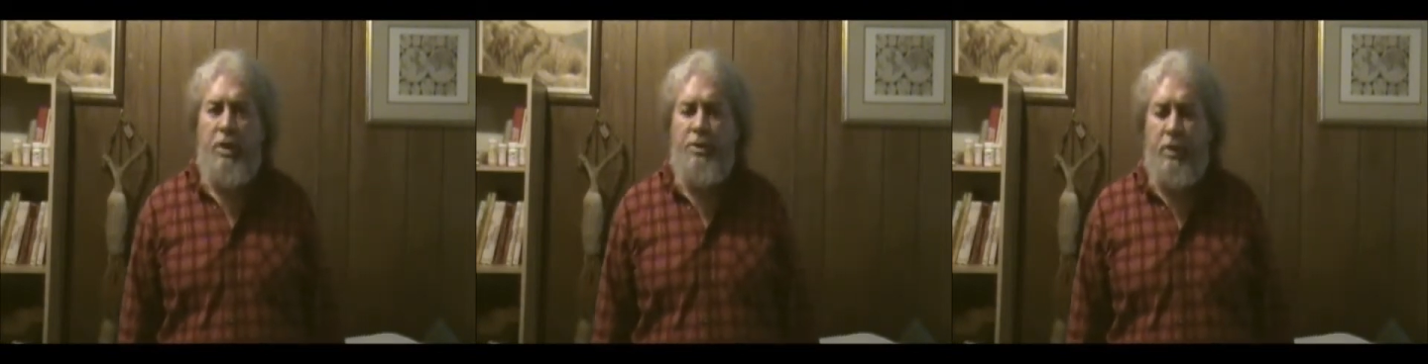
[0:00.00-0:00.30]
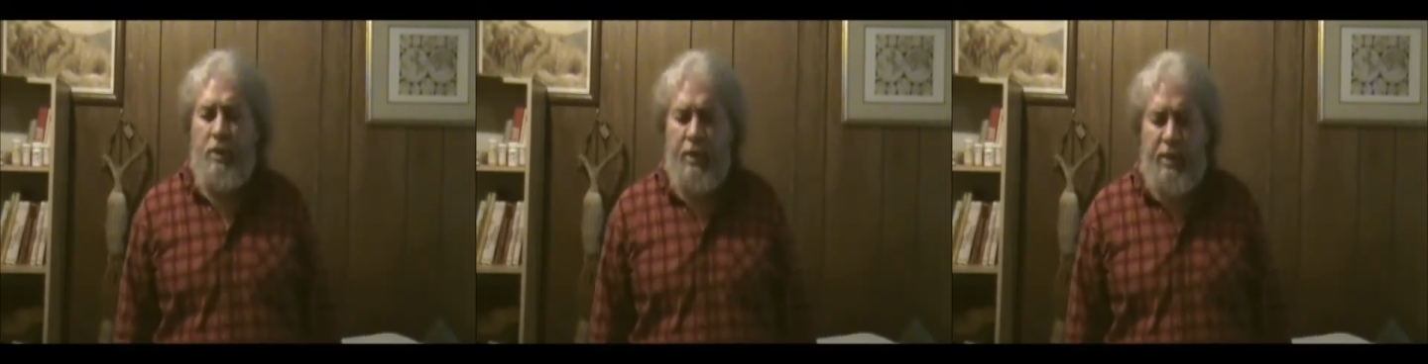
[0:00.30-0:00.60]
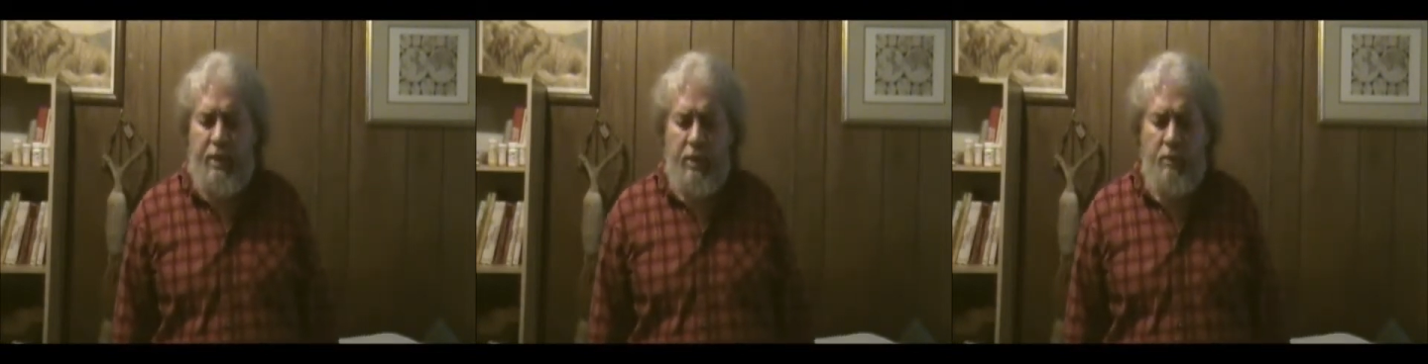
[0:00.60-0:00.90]

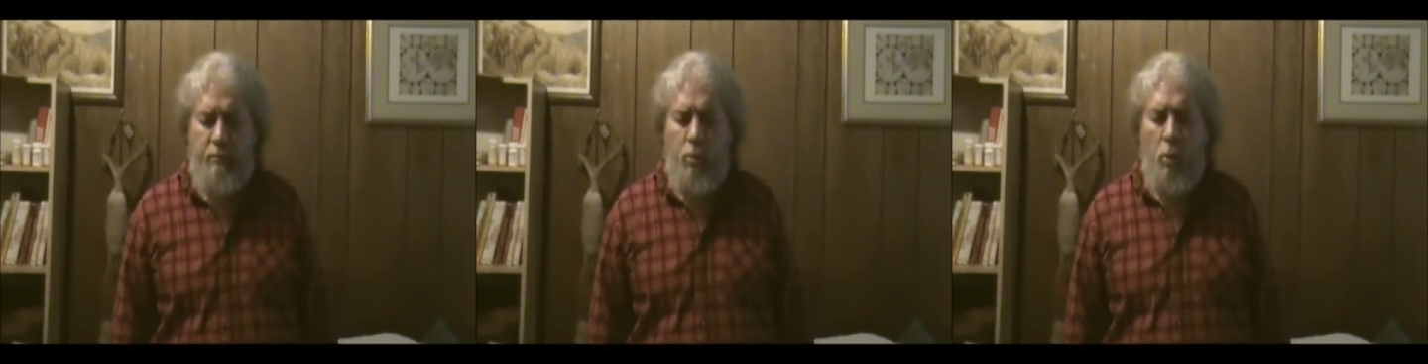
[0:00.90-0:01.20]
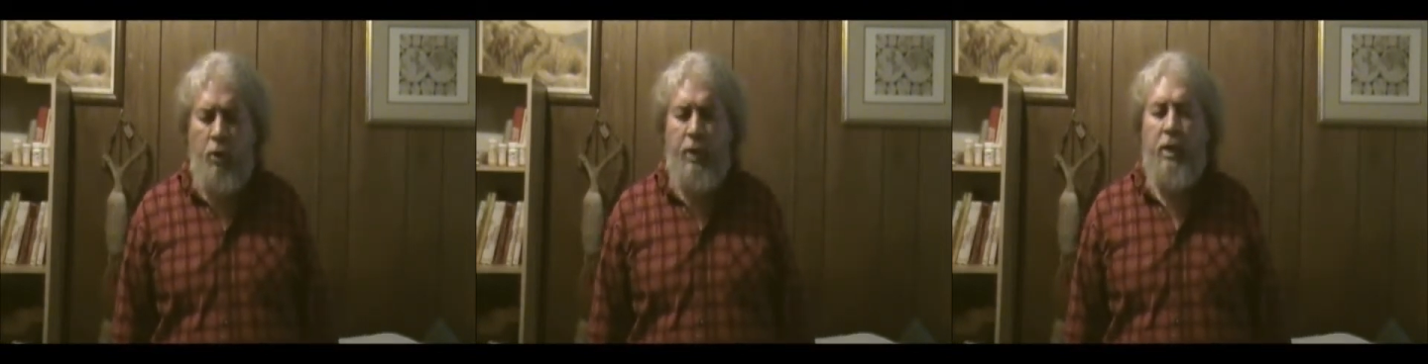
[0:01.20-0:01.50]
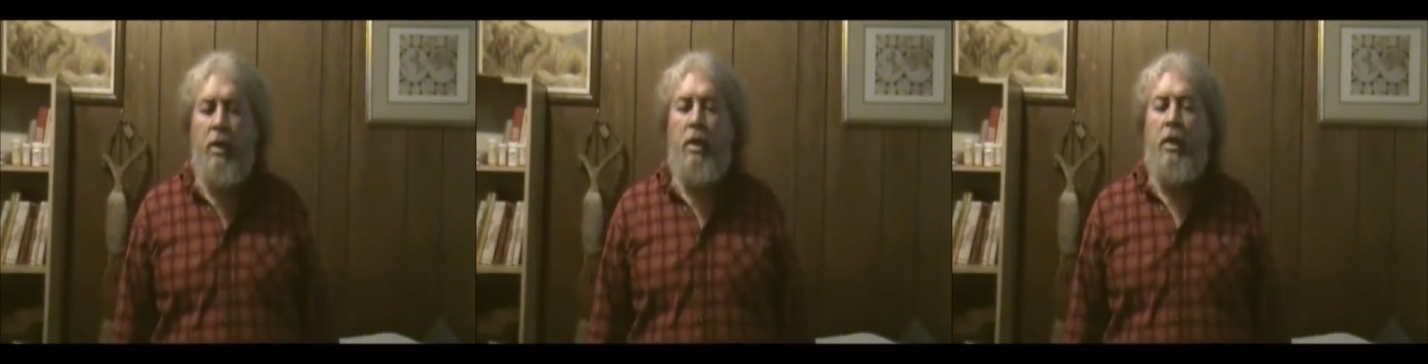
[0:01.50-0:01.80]
Recently
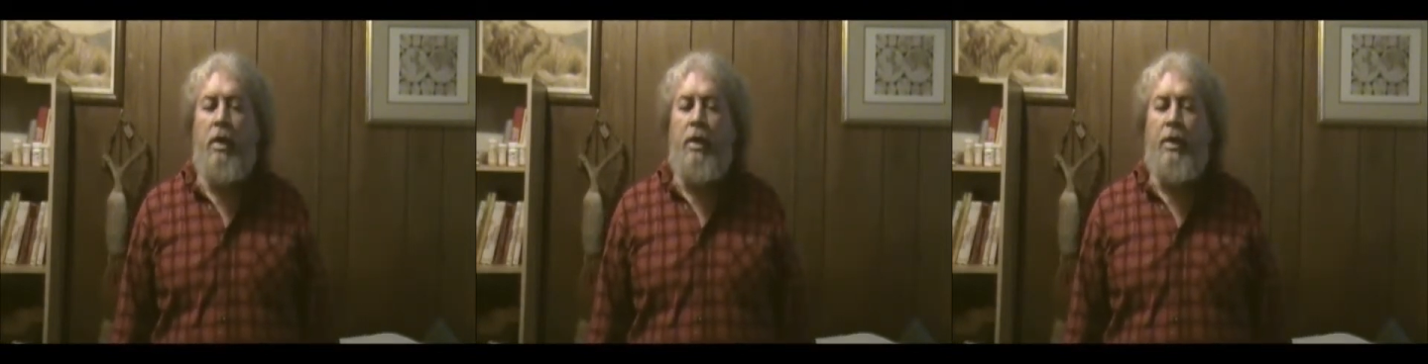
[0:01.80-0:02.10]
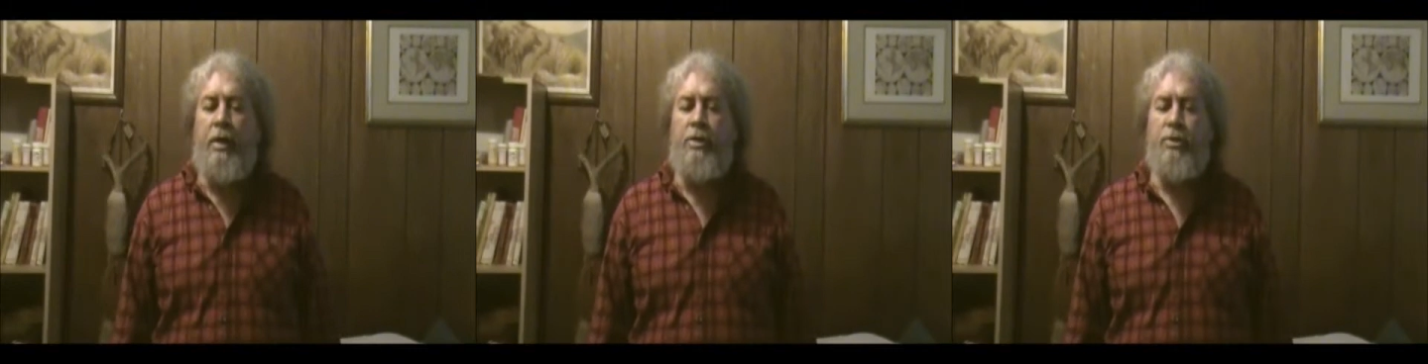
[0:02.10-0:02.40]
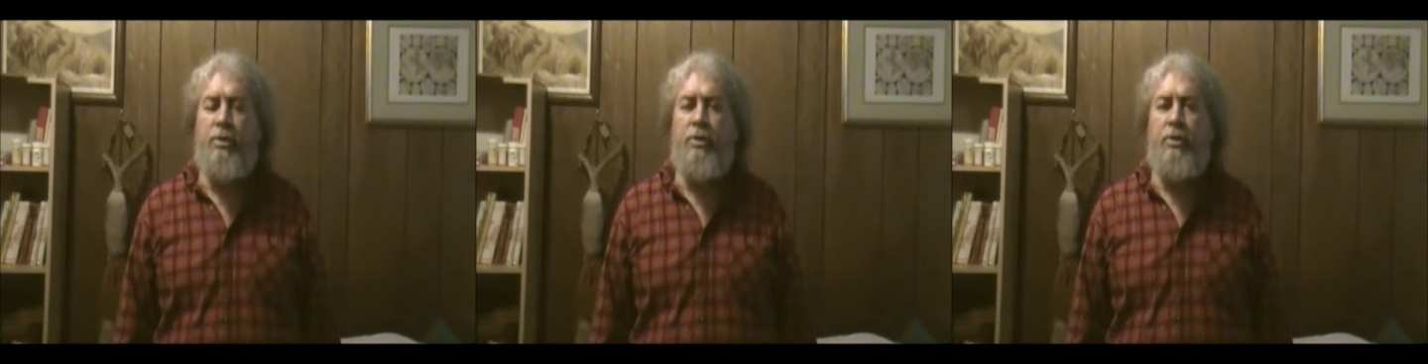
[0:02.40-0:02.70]
born,
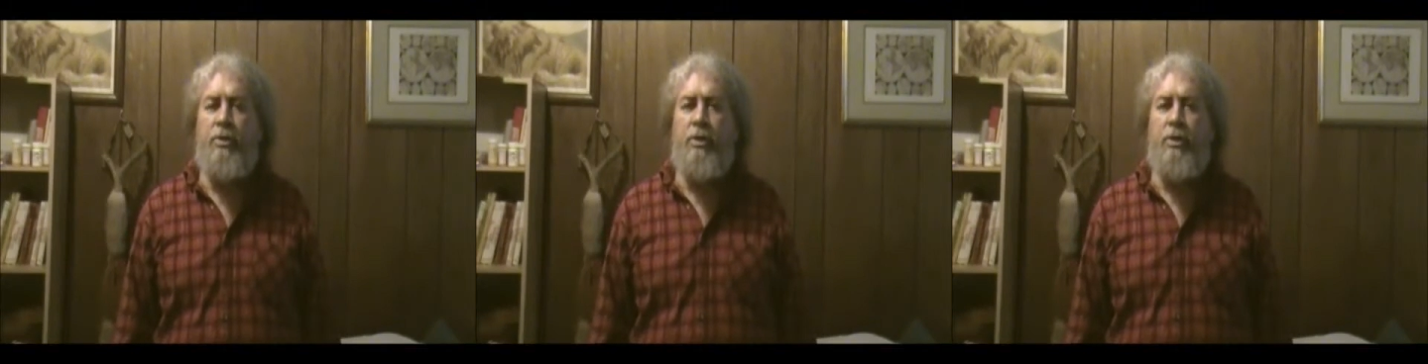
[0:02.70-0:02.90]
he's